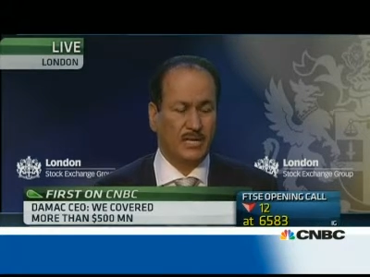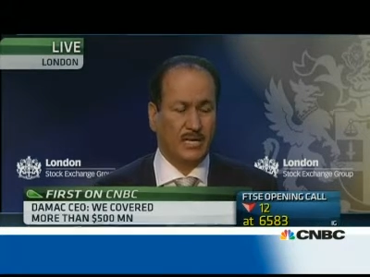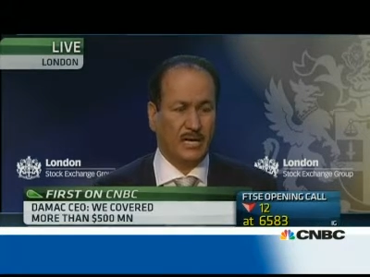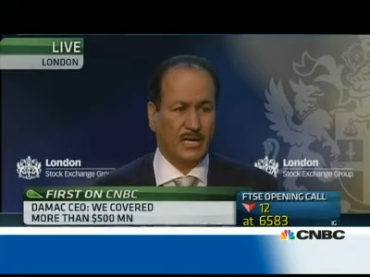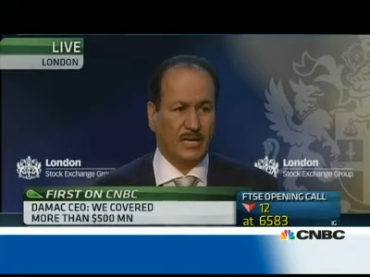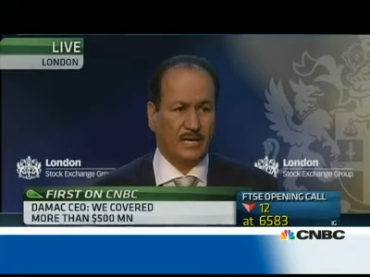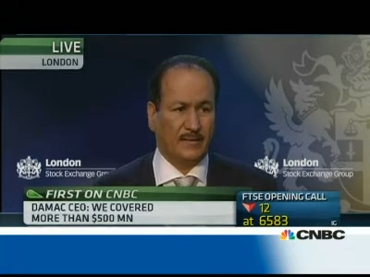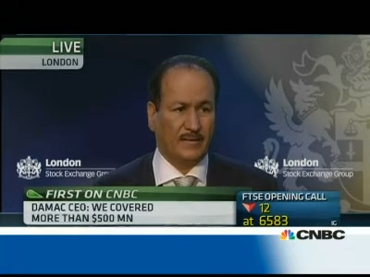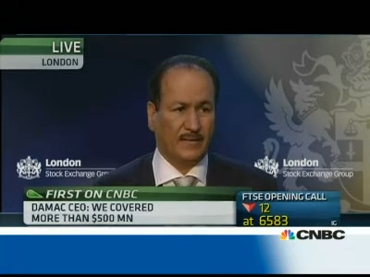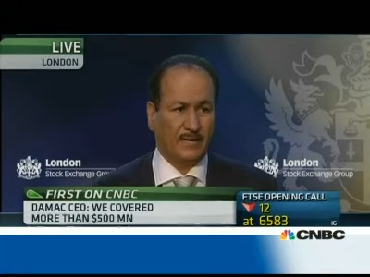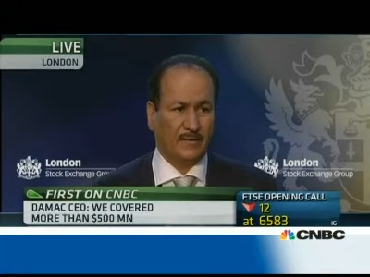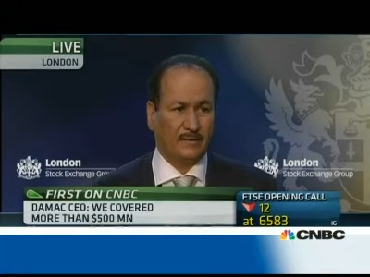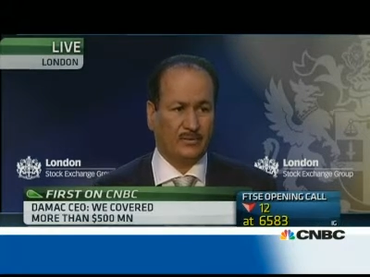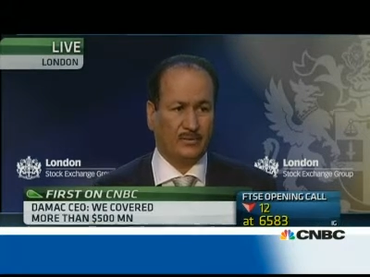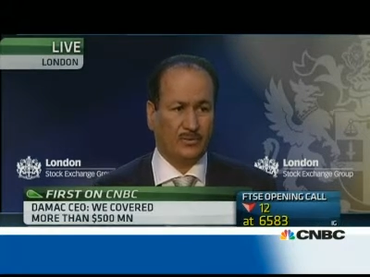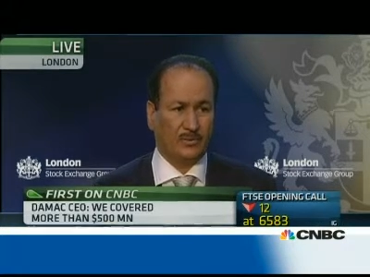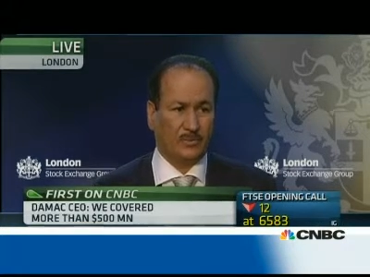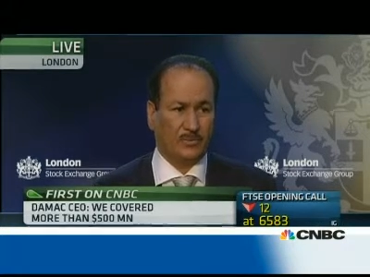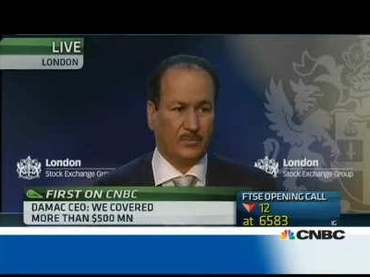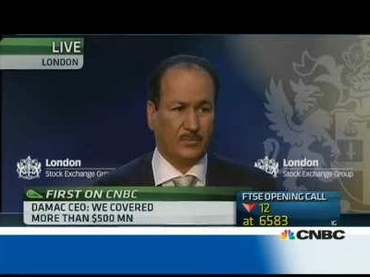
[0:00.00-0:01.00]
and that
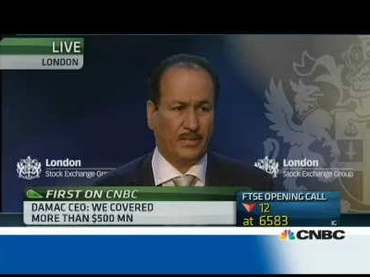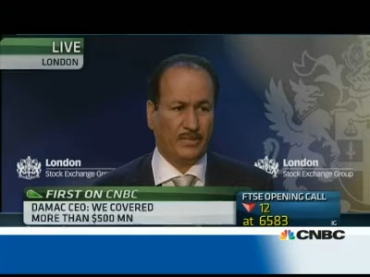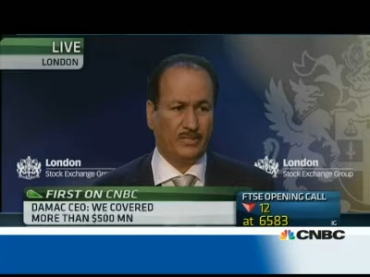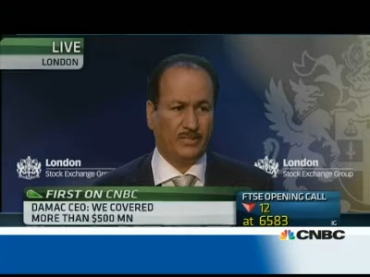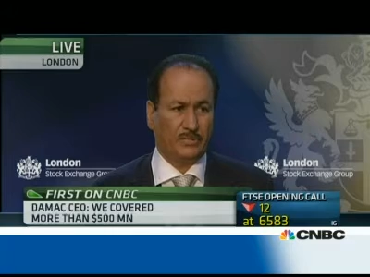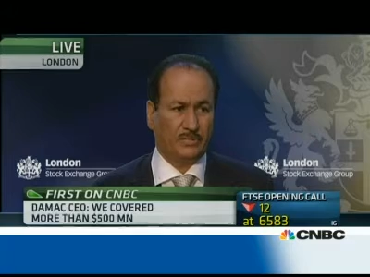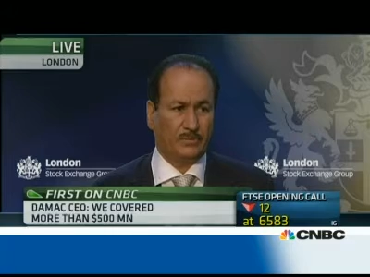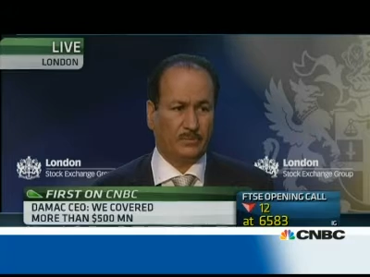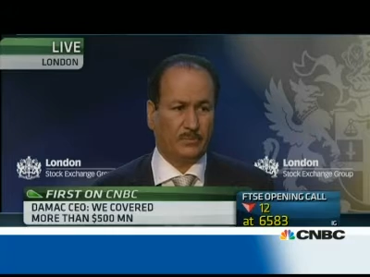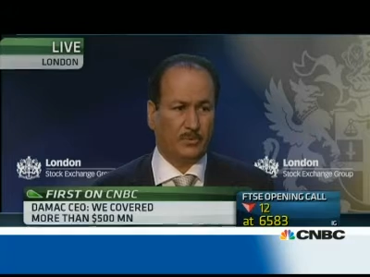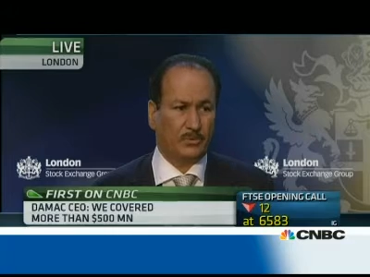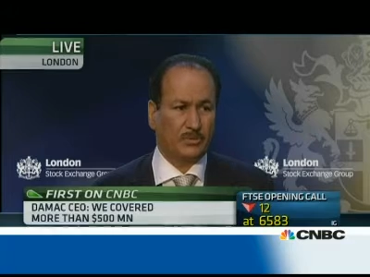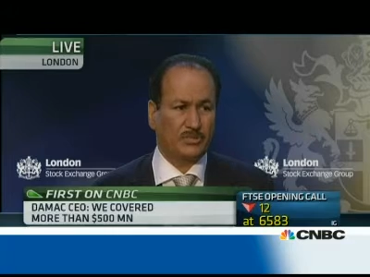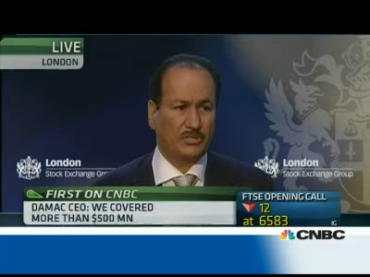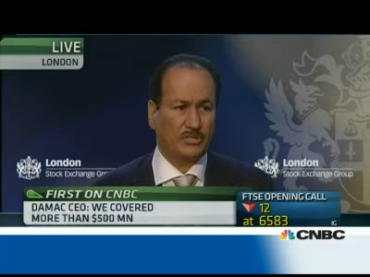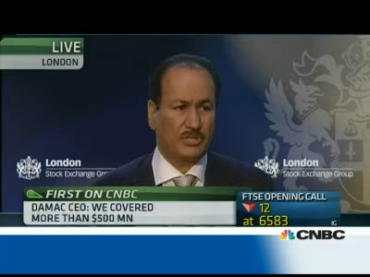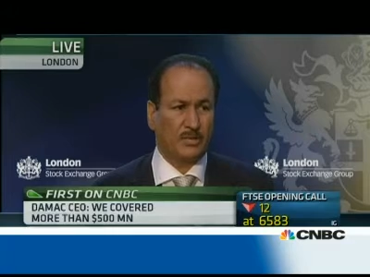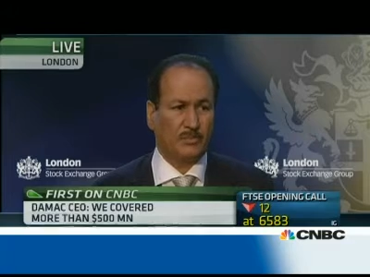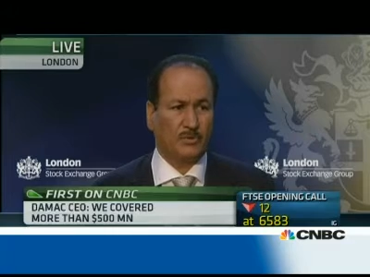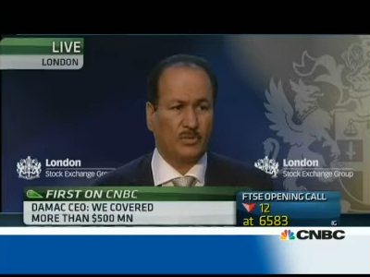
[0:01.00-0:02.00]
makes it more
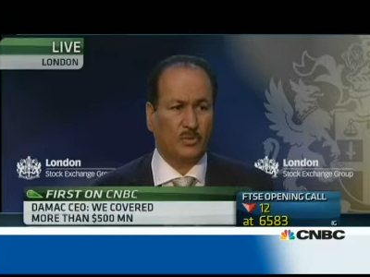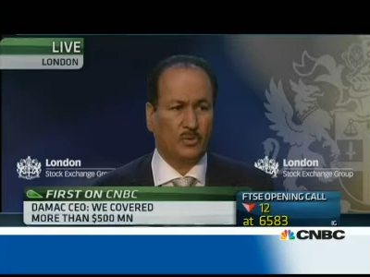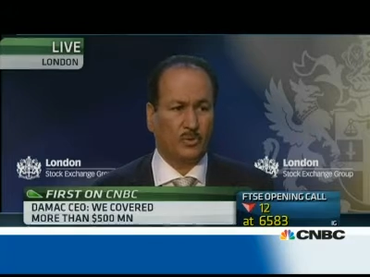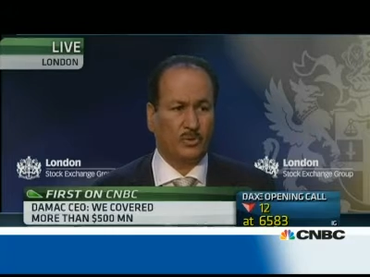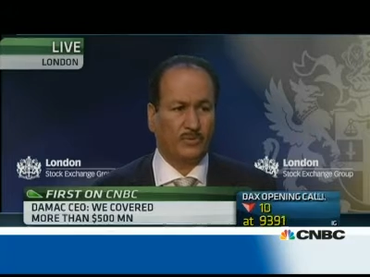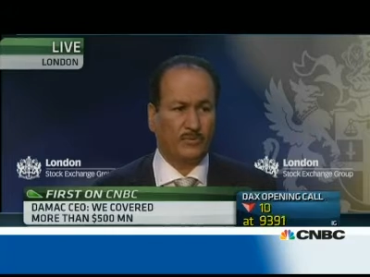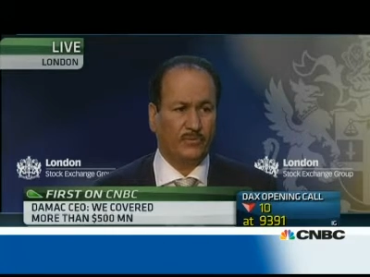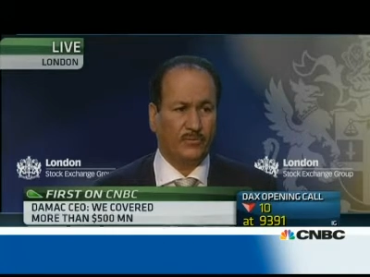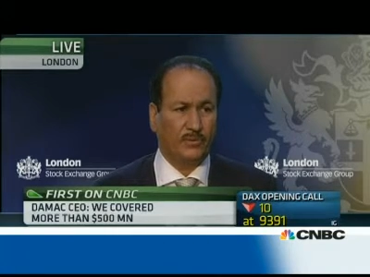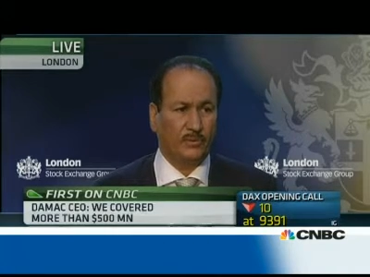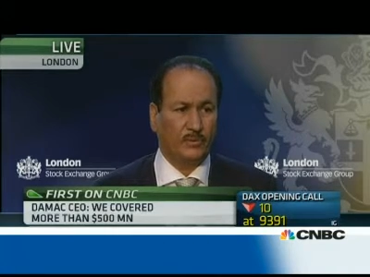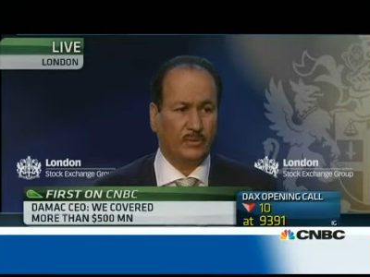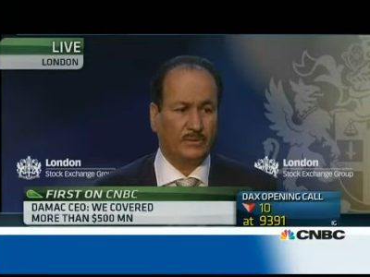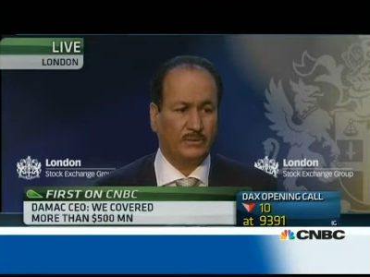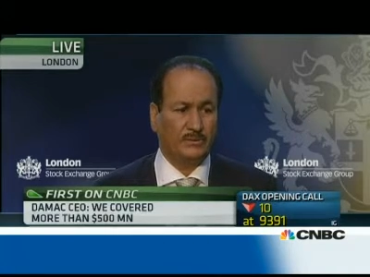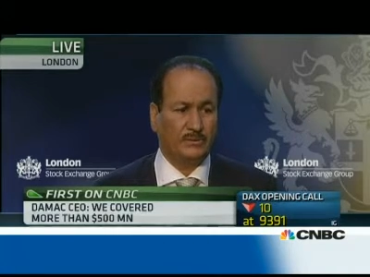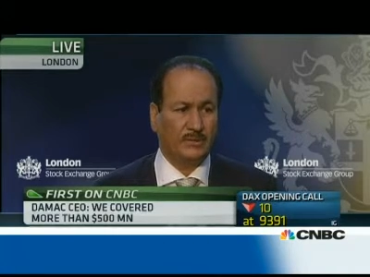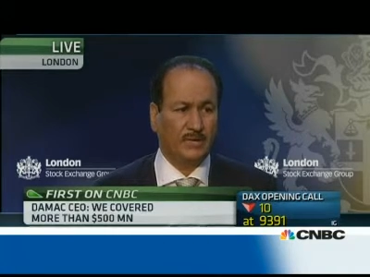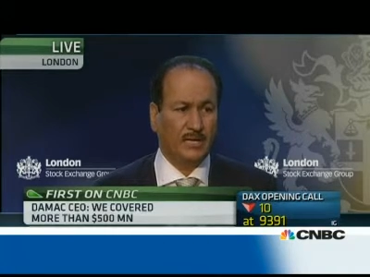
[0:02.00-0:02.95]
stable going forward.